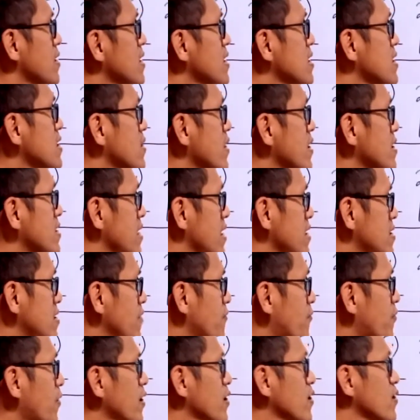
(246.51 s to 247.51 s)
So it's easy
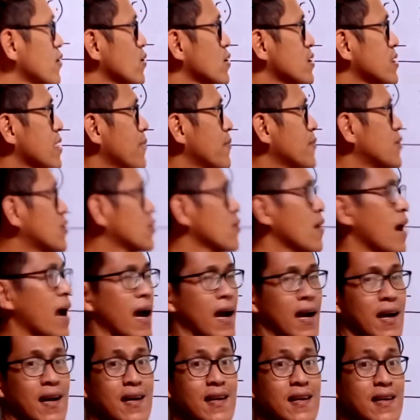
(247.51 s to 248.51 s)
for you to
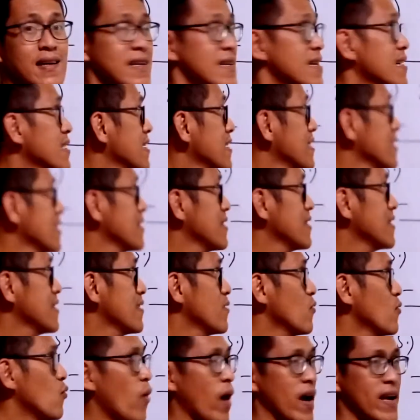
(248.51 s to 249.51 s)
subtract
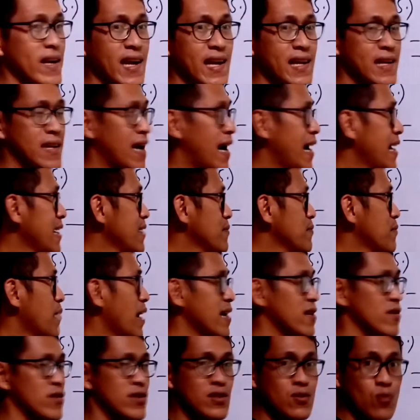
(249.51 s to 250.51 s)
199
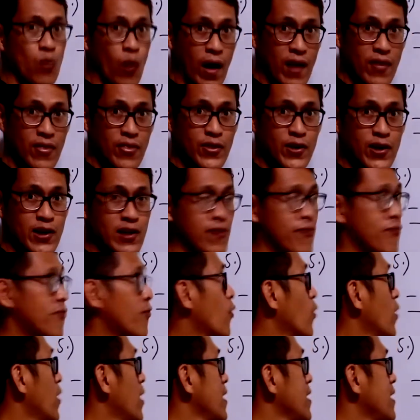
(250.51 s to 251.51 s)
minus
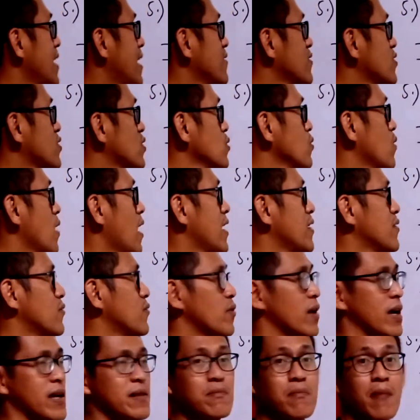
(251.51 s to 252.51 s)
134 than
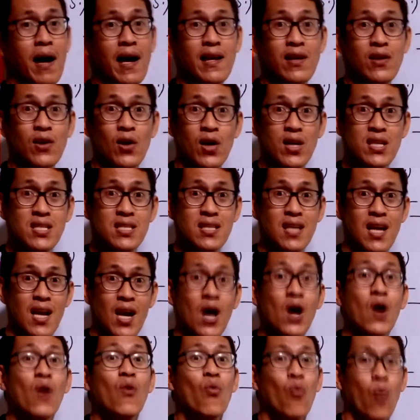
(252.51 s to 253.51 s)
200 minus
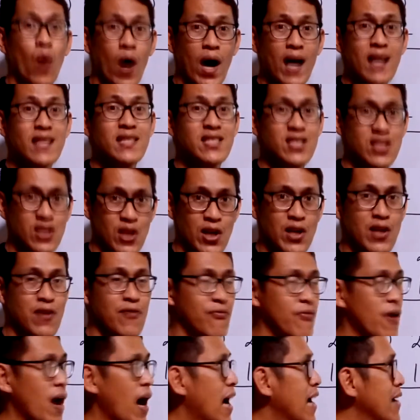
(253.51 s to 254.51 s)

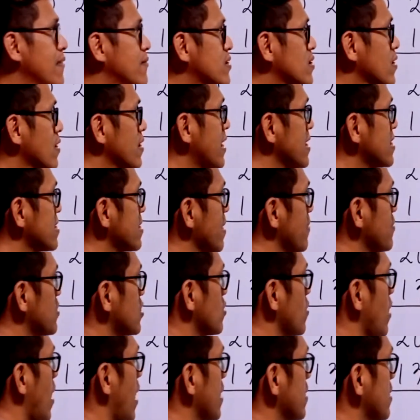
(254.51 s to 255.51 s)
135. So let's
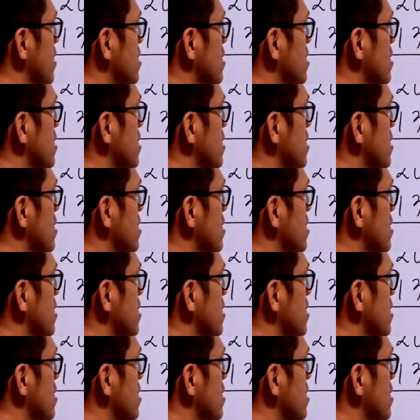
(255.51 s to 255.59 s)
subtract.